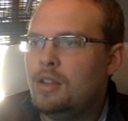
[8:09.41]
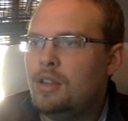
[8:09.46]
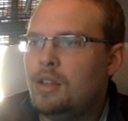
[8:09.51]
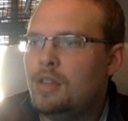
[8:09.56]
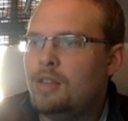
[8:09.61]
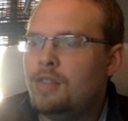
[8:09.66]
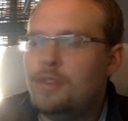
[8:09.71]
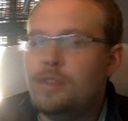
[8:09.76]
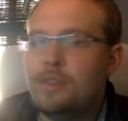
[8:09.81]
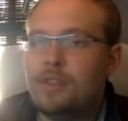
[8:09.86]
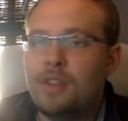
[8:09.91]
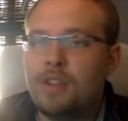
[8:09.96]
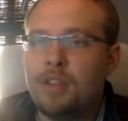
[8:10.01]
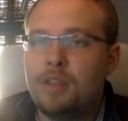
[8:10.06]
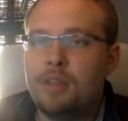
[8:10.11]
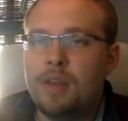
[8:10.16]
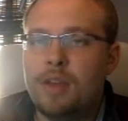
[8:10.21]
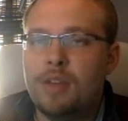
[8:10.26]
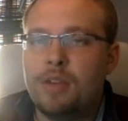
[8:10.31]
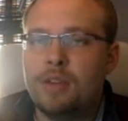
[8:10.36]
If you think
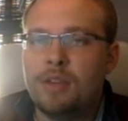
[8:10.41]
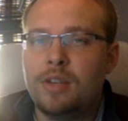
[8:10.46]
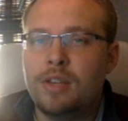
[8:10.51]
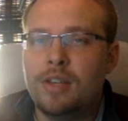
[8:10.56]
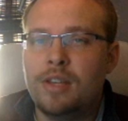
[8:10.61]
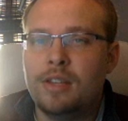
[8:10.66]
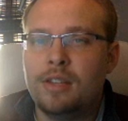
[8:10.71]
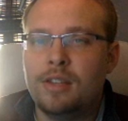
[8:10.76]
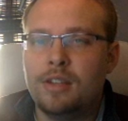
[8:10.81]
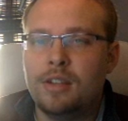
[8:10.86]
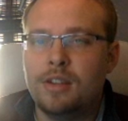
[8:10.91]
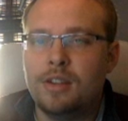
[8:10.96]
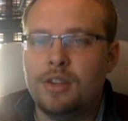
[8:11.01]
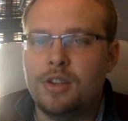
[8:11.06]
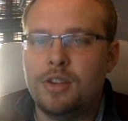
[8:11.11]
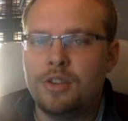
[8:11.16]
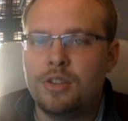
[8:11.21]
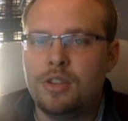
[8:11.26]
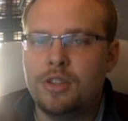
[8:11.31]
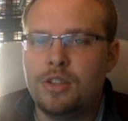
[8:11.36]
about your key
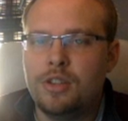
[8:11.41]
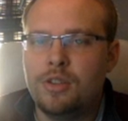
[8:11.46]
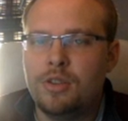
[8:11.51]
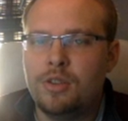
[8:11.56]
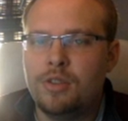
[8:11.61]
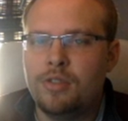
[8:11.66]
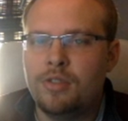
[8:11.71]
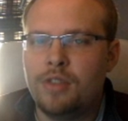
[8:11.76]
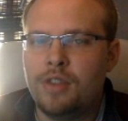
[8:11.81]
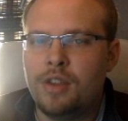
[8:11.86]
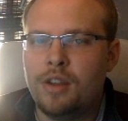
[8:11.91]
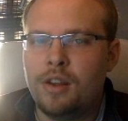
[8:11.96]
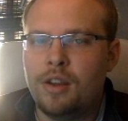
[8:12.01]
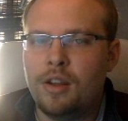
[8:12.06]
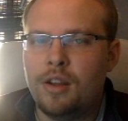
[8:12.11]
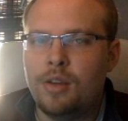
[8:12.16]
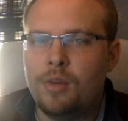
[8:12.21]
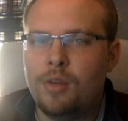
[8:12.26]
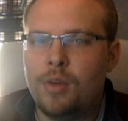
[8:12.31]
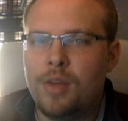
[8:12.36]
signatures and you can figure
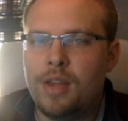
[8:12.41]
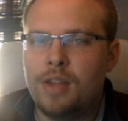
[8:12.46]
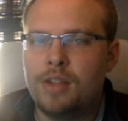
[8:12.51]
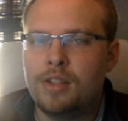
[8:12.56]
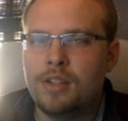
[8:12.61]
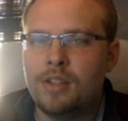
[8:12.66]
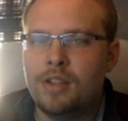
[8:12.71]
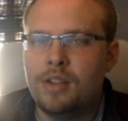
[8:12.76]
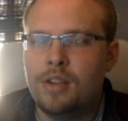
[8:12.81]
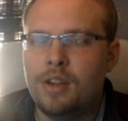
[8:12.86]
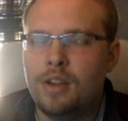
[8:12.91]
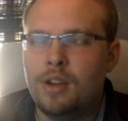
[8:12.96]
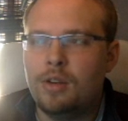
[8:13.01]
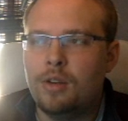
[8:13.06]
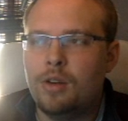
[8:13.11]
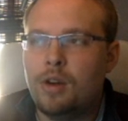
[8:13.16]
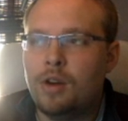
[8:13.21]
out a way to know,